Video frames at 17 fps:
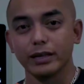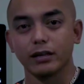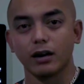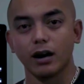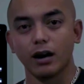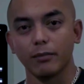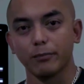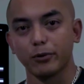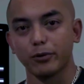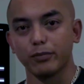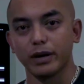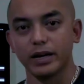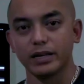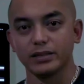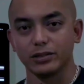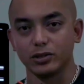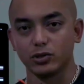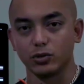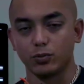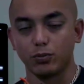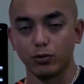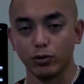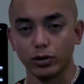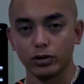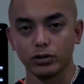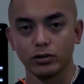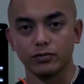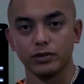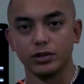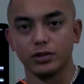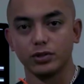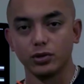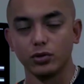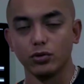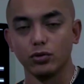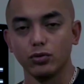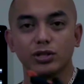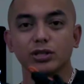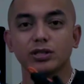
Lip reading: compromise the support of the shoe,